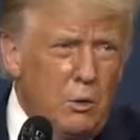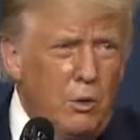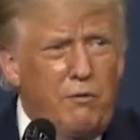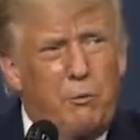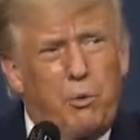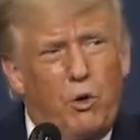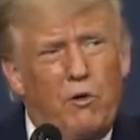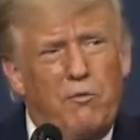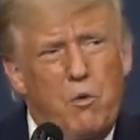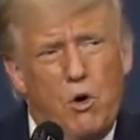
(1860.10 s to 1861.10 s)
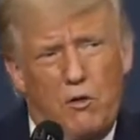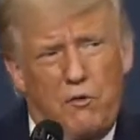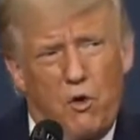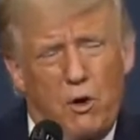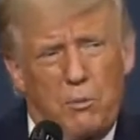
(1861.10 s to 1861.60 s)
We've approved more
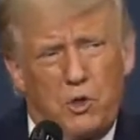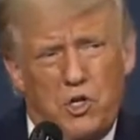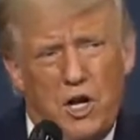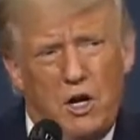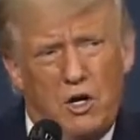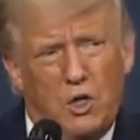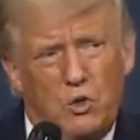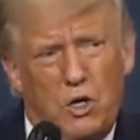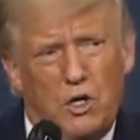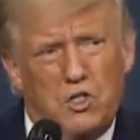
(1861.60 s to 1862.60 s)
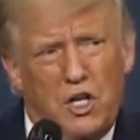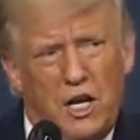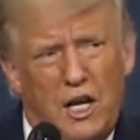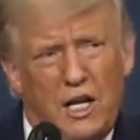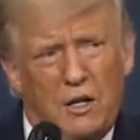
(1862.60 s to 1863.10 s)
affordable generic drugs
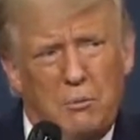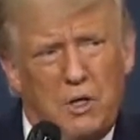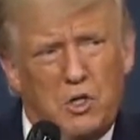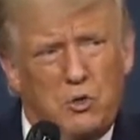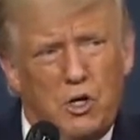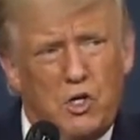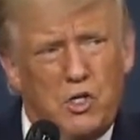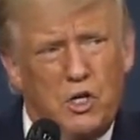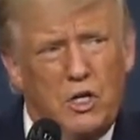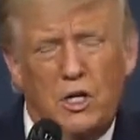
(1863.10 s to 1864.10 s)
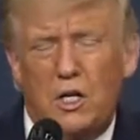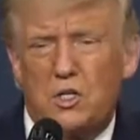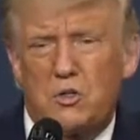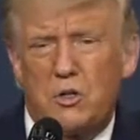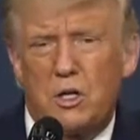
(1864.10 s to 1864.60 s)
than any administration in
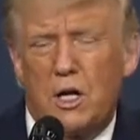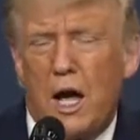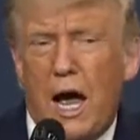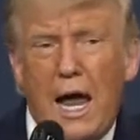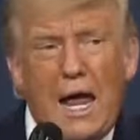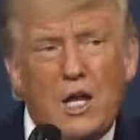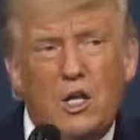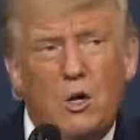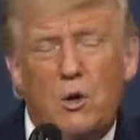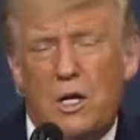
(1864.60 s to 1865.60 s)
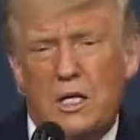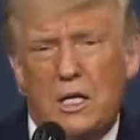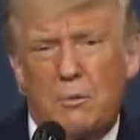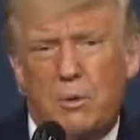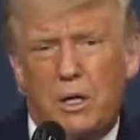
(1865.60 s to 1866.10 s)
history. I had no
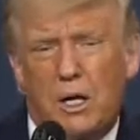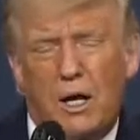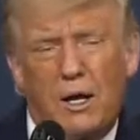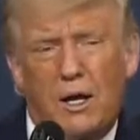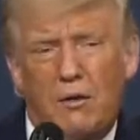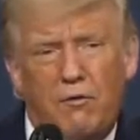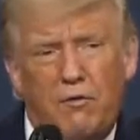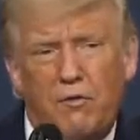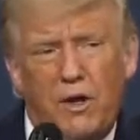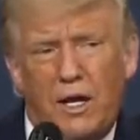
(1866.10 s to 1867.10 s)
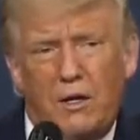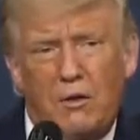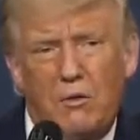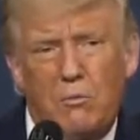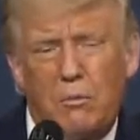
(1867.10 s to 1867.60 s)
idea, but I have had
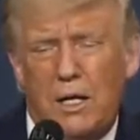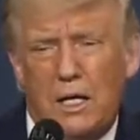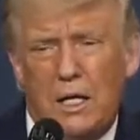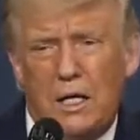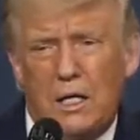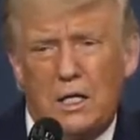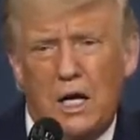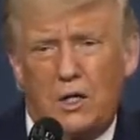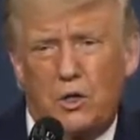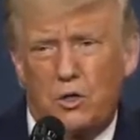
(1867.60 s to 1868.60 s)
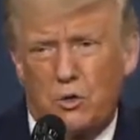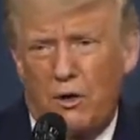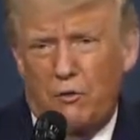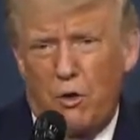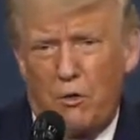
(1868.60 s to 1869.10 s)
many doctors who
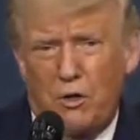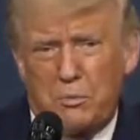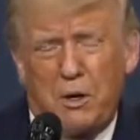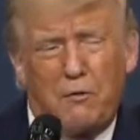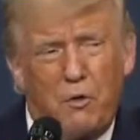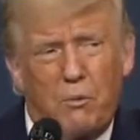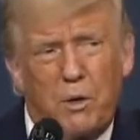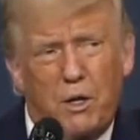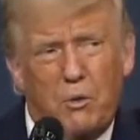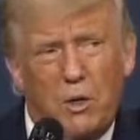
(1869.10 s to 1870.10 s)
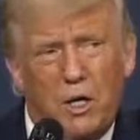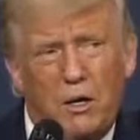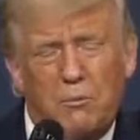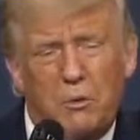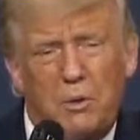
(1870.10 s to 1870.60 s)
I have great respect for, by the way,
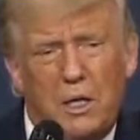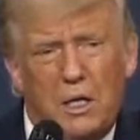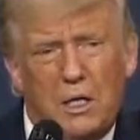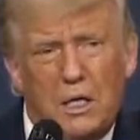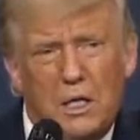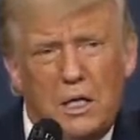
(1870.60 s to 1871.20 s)
come to me, and